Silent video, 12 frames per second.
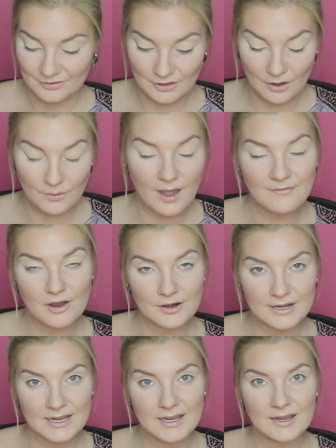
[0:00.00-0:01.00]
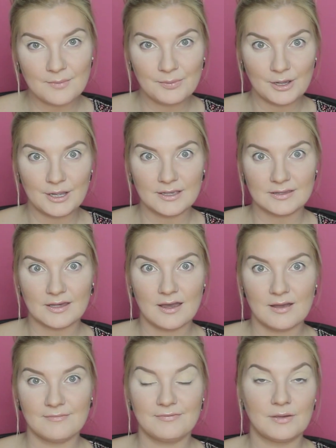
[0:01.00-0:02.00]
So I've already put
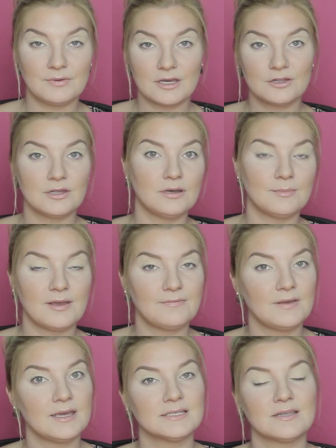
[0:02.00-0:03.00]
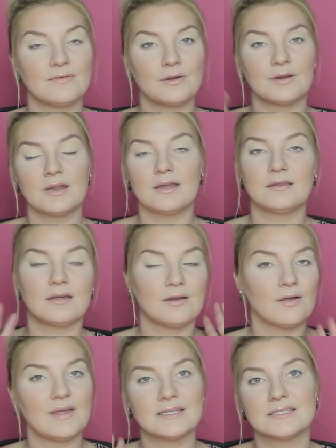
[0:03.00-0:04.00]
foundation on my face. I've already done
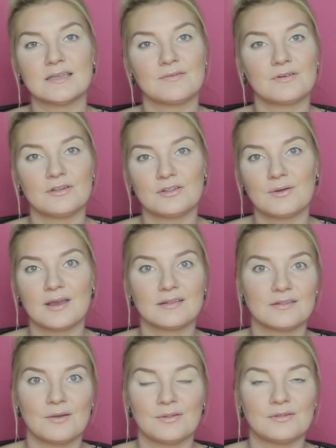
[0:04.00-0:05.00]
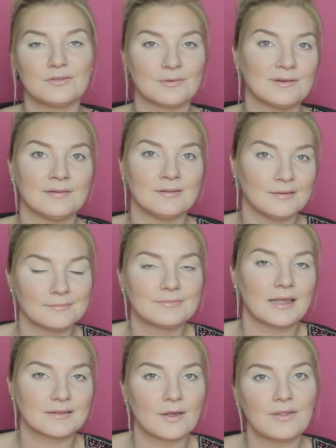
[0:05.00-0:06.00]
all that stuff because you guys know the drill and
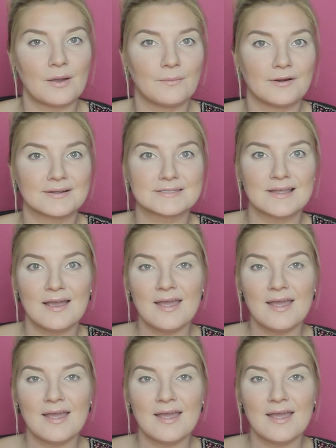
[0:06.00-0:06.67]
that's how that works.